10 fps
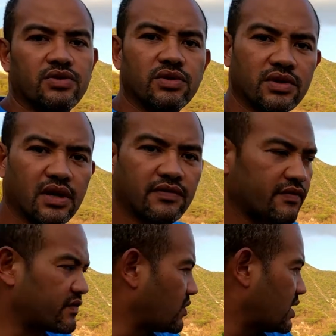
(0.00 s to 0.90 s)

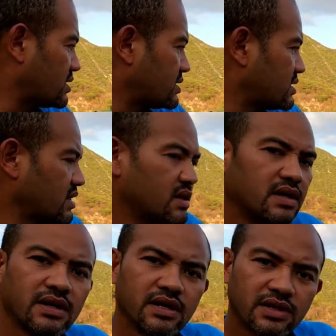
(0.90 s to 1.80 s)
350 watts
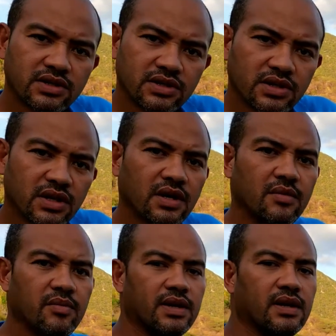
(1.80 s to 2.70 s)
each
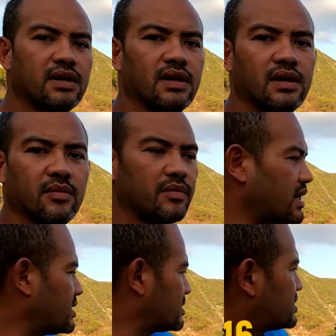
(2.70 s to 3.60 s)
panel
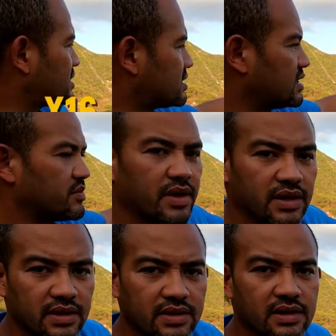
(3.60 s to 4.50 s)
by 16
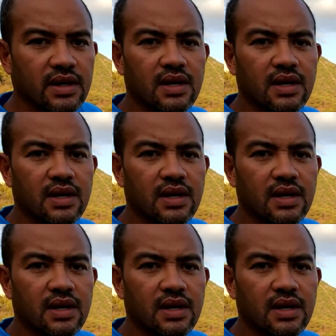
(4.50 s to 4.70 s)
panels.